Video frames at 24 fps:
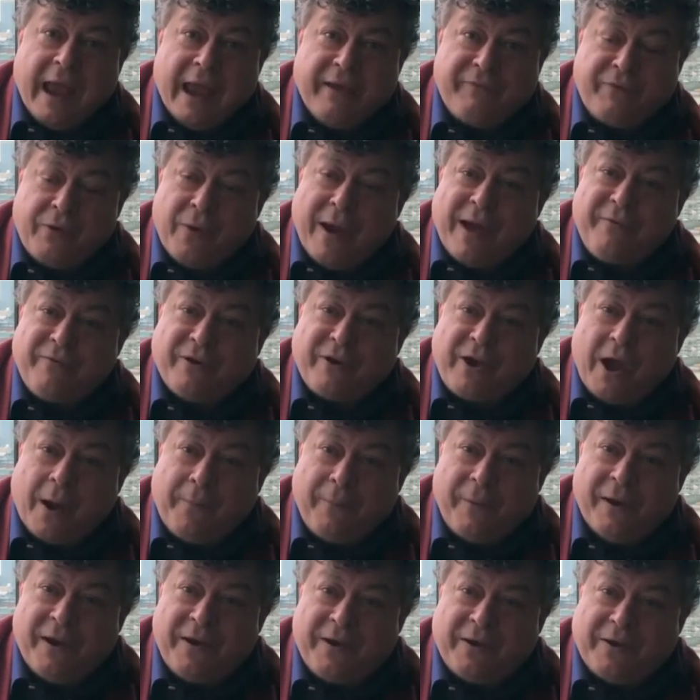If you have a
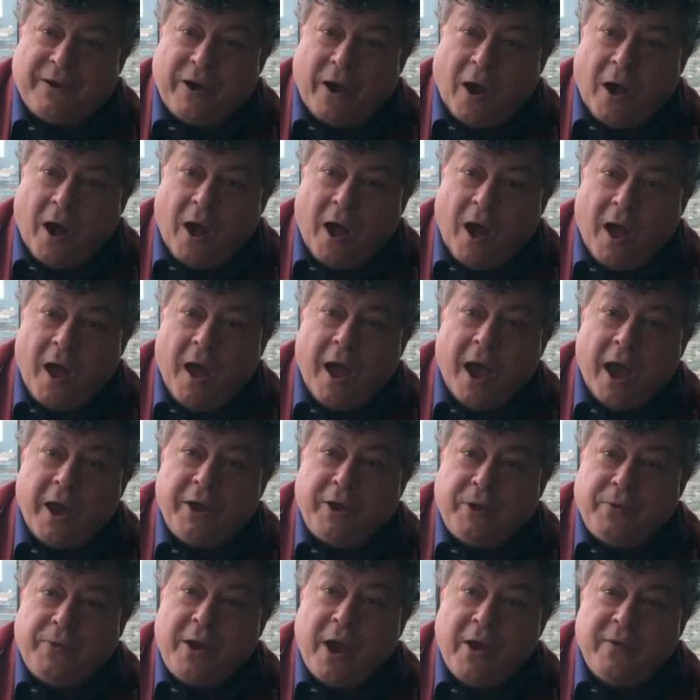couple in a car
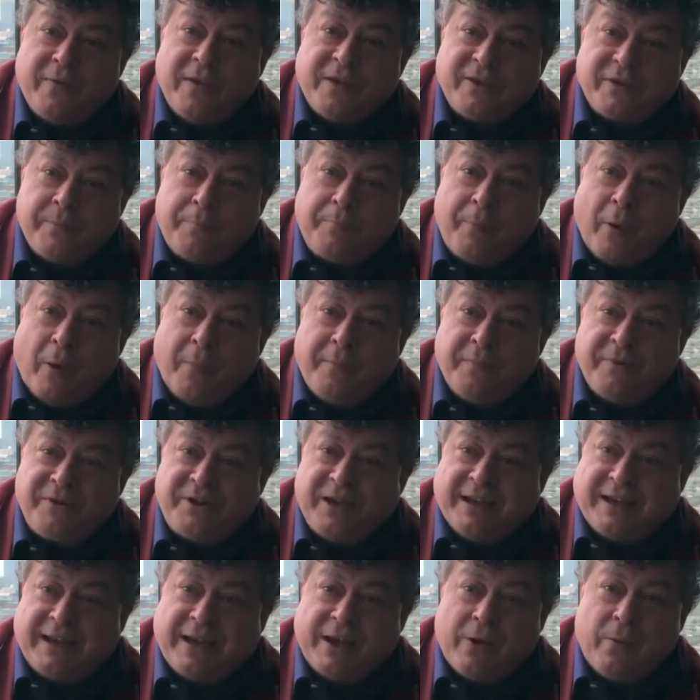and you know there's a bomb
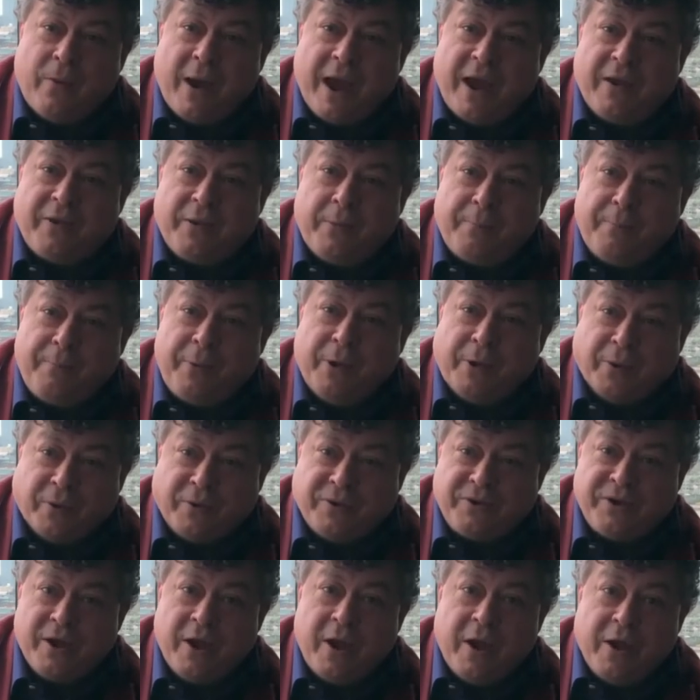ticking away in the
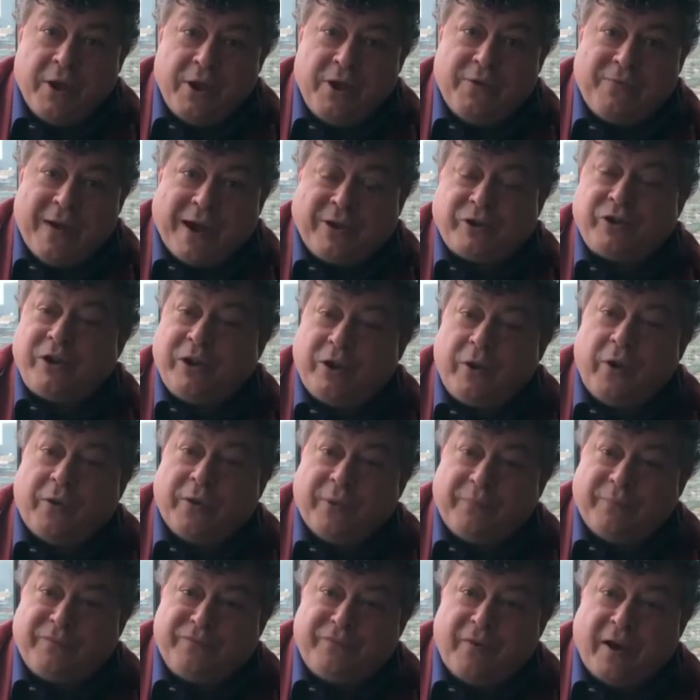boot, you've actually
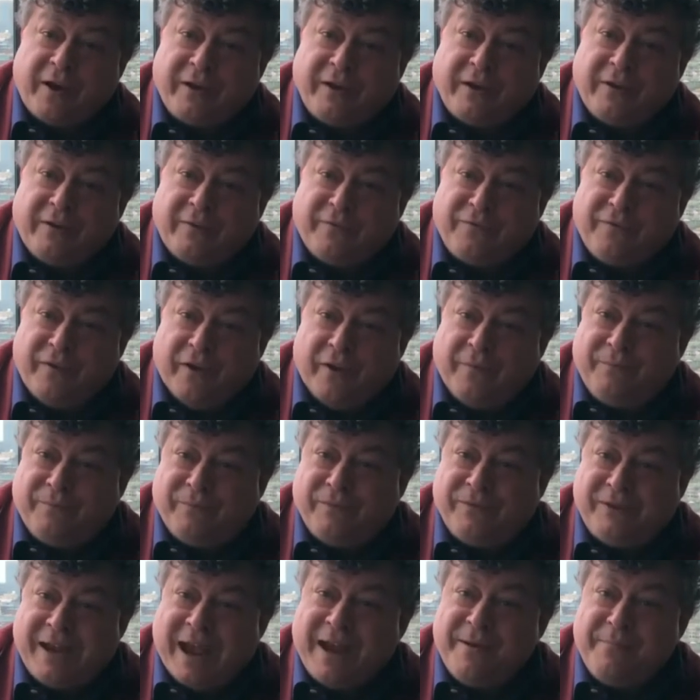got them frightened for
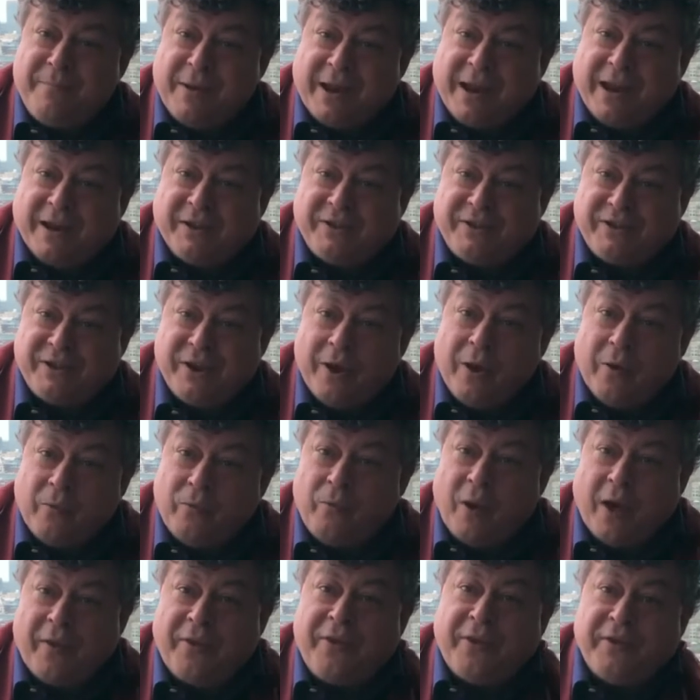ten minutes
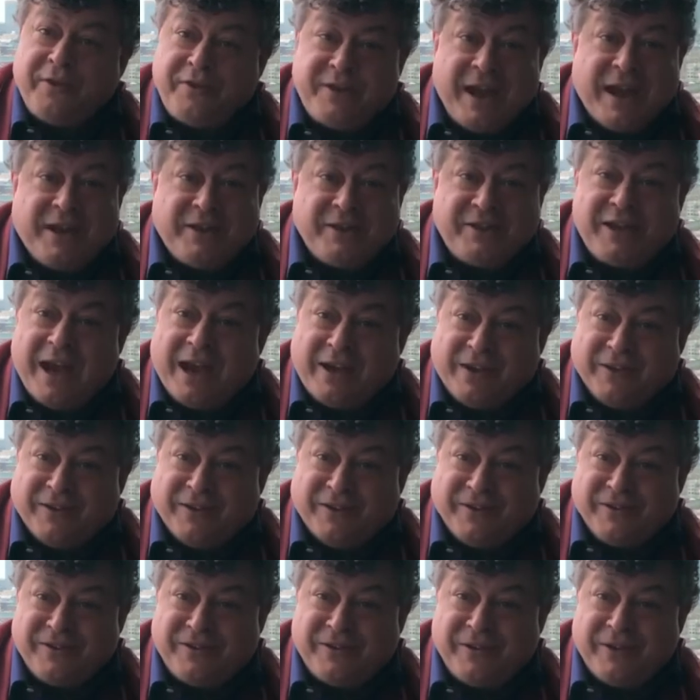rather than ten
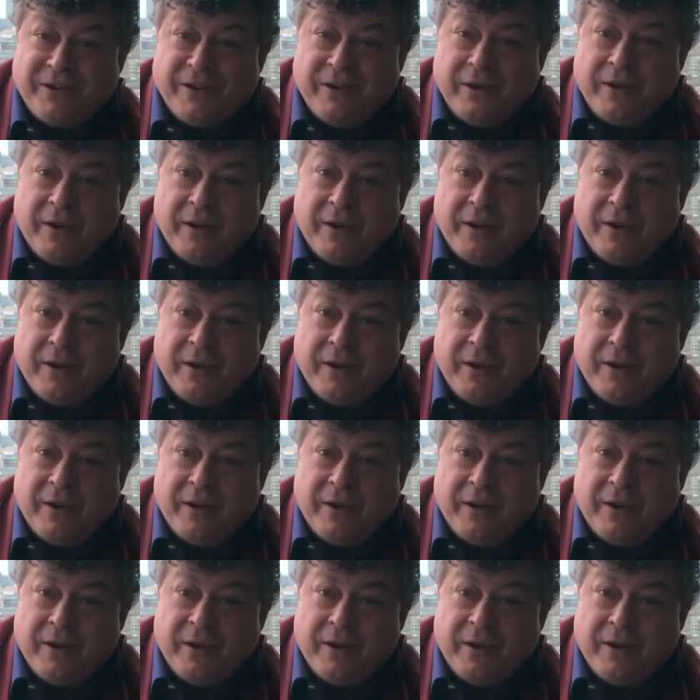seconds.